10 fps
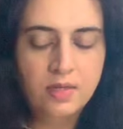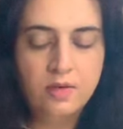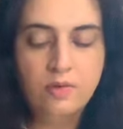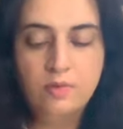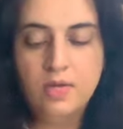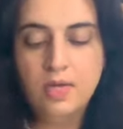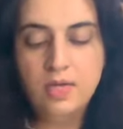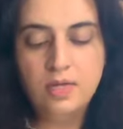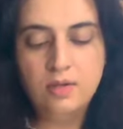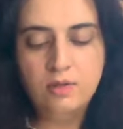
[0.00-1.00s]

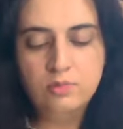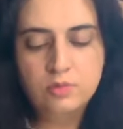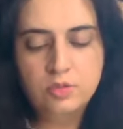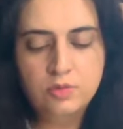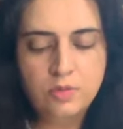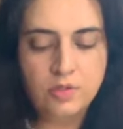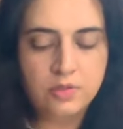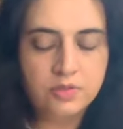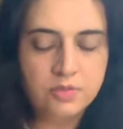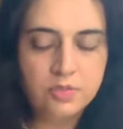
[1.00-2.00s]
Okay. Oh, two
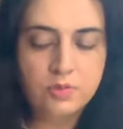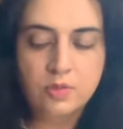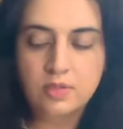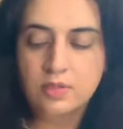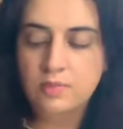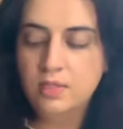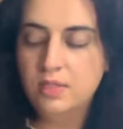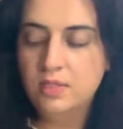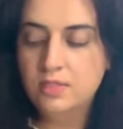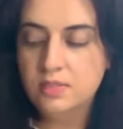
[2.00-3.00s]
cards. You are
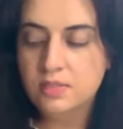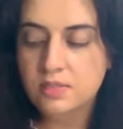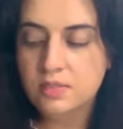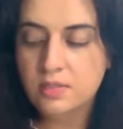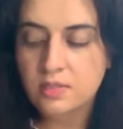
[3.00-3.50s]
limitless.